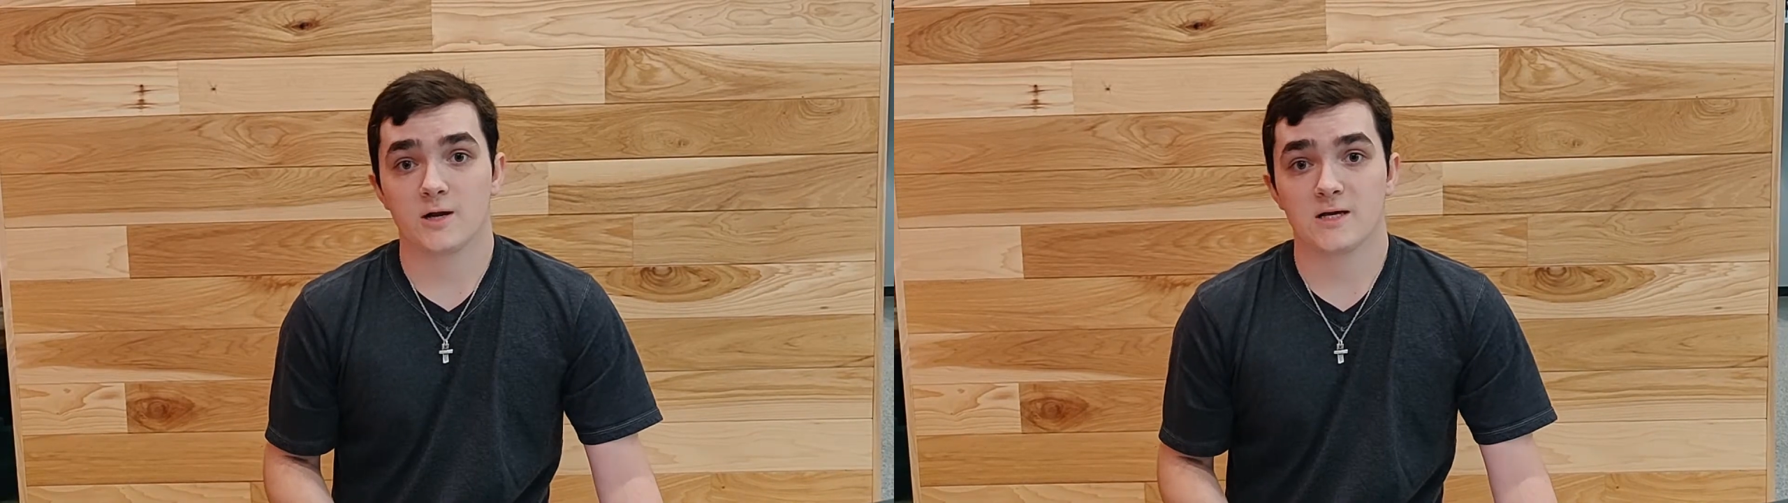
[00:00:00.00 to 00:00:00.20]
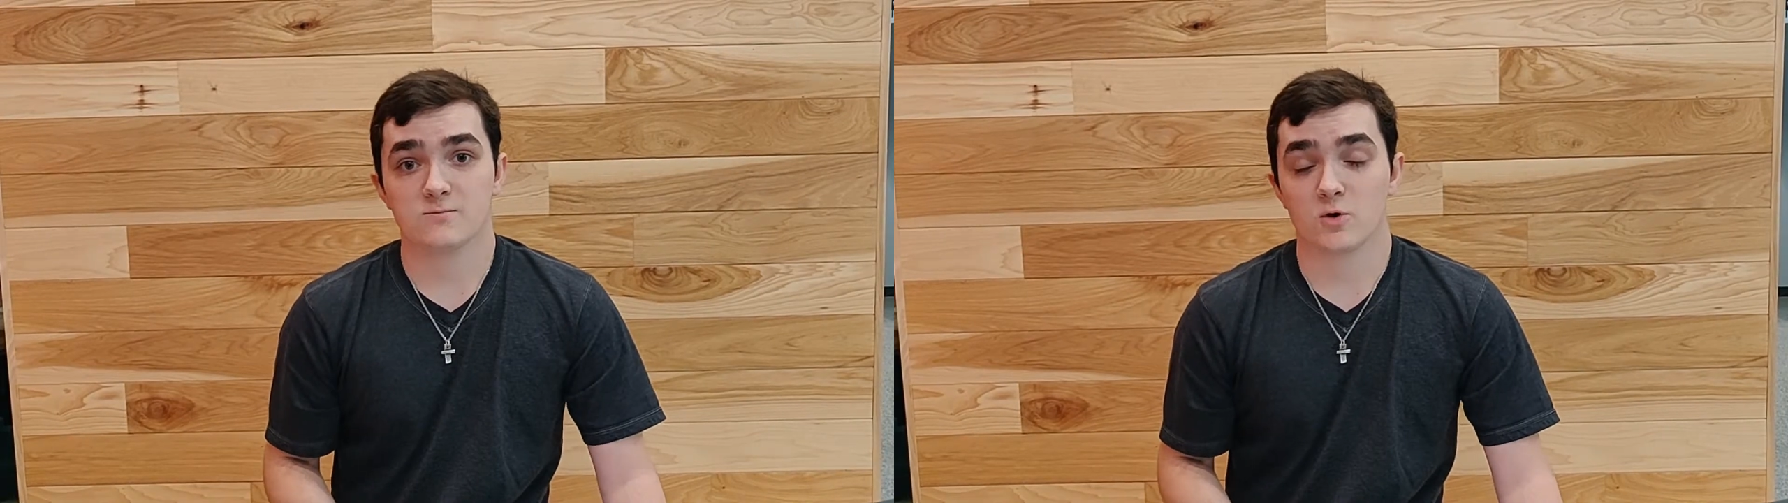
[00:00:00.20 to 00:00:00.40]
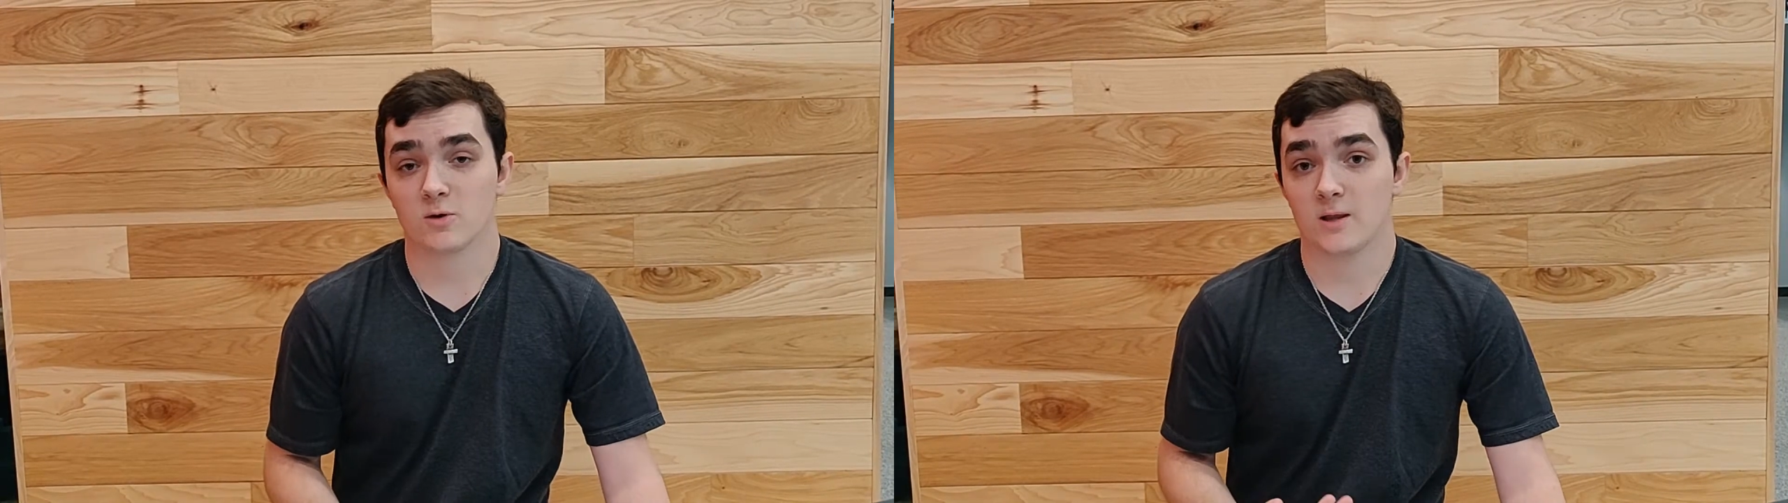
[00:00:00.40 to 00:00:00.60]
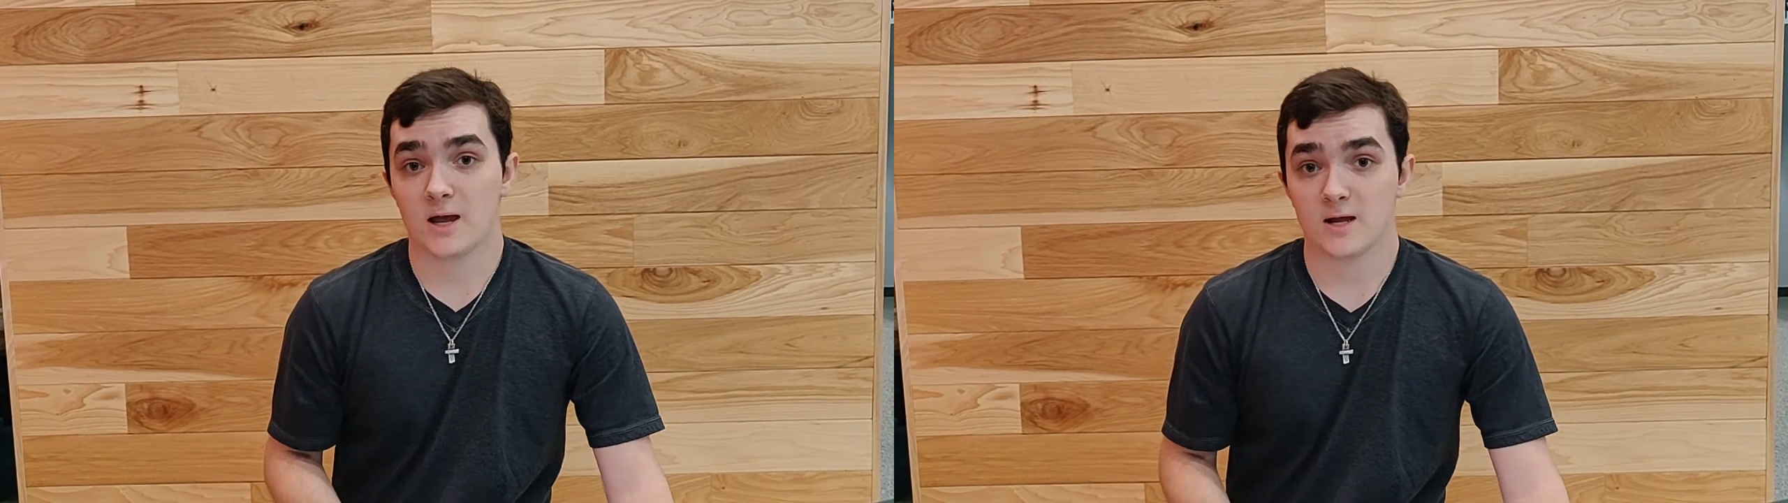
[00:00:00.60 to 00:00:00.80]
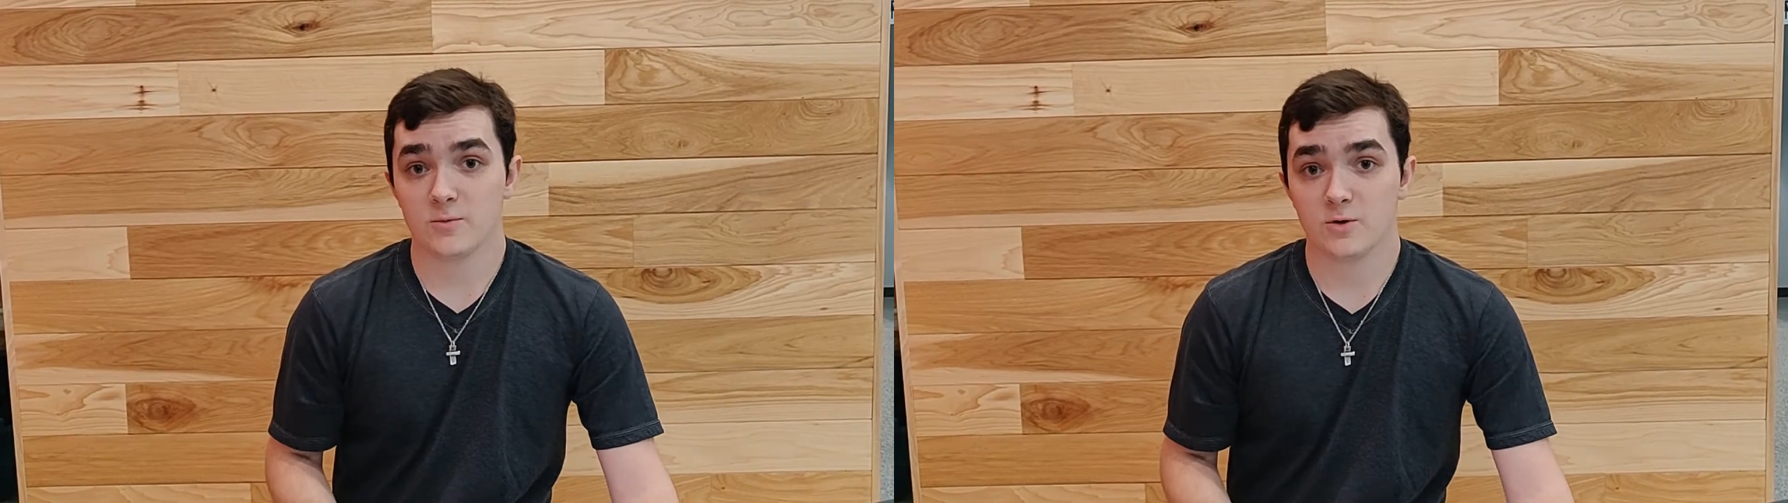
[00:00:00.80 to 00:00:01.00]
as more
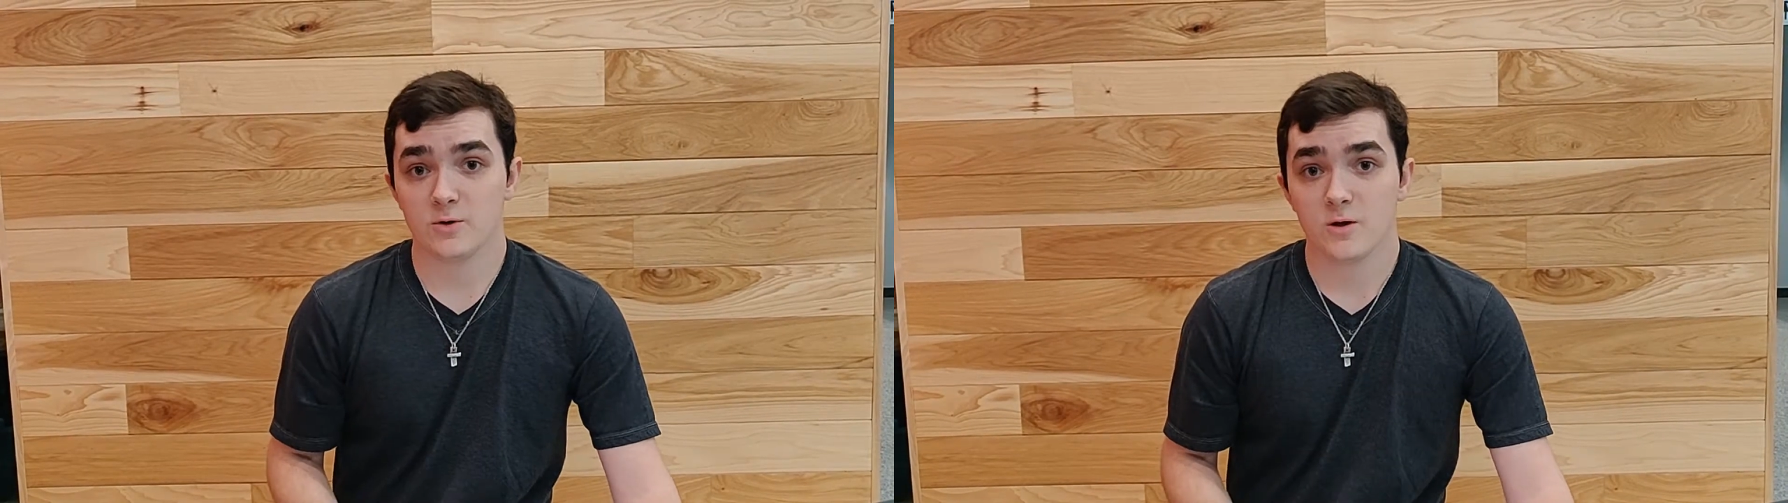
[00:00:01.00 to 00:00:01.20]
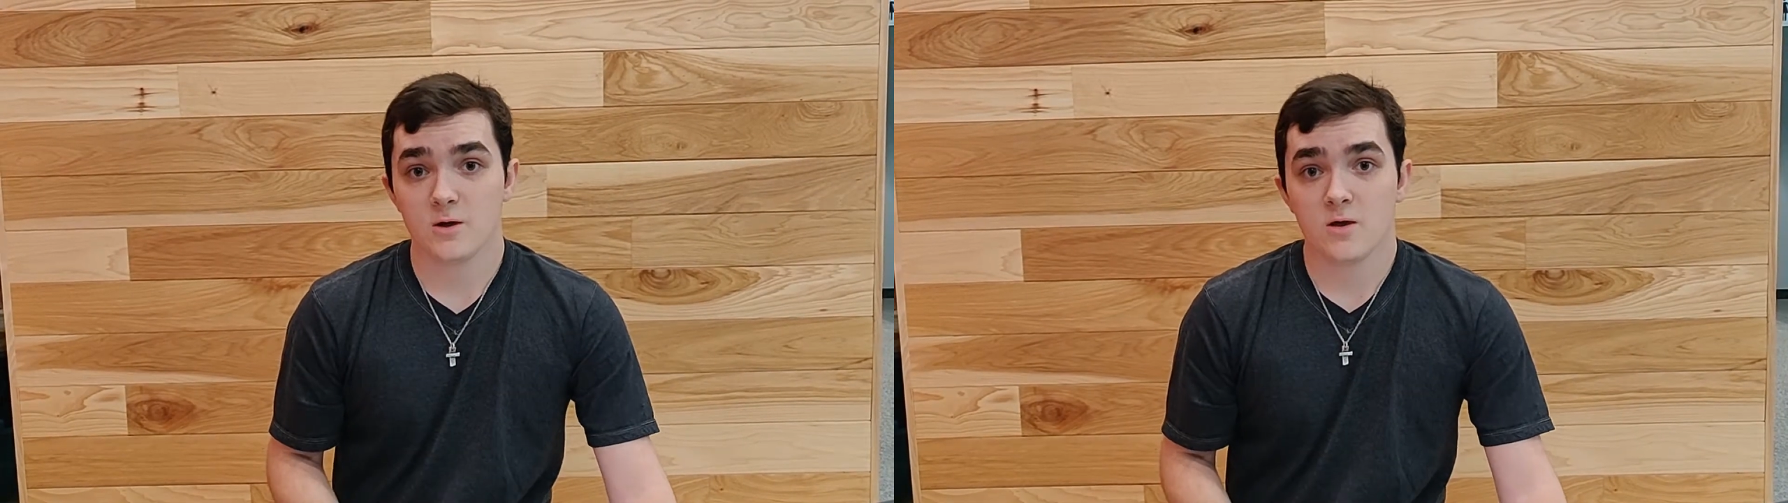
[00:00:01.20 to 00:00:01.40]
reliable